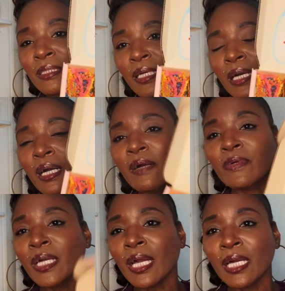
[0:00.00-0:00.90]
I
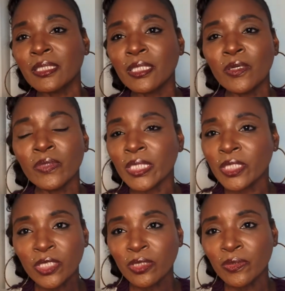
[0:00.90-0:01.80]
haven't had no
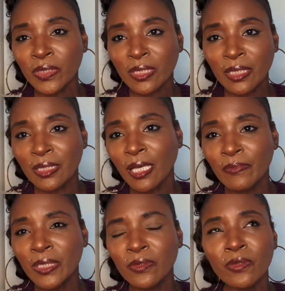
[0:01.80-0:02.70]
issues since I've
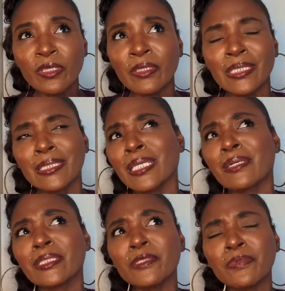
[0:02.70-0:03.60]
been ordering and now
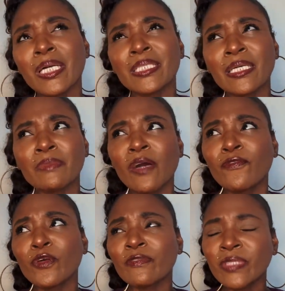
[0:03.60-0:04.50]
this probably like my
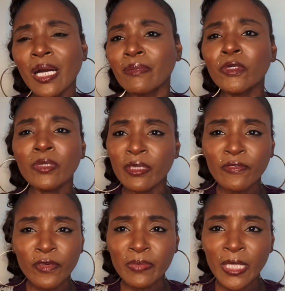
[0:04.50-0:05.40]
fourth time ordering
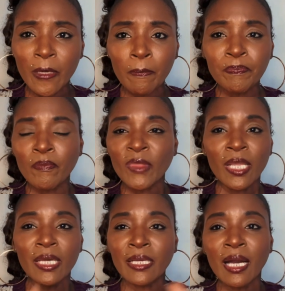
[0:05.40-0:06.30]
from them
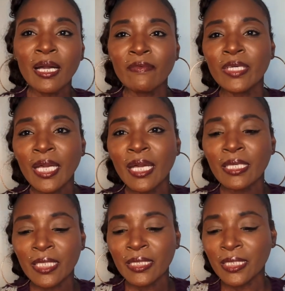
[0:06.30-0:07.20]
and I haven't had
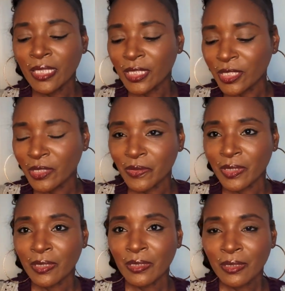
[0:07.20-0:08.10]
any issues,
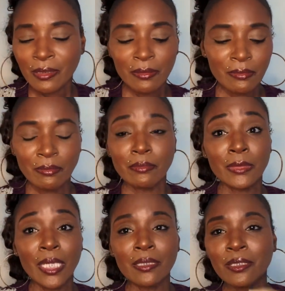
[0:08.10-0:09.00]

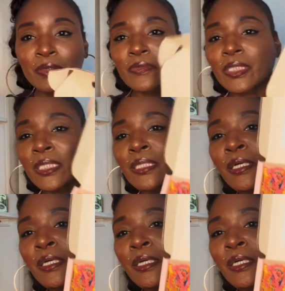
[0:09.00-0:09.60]
knock on wood.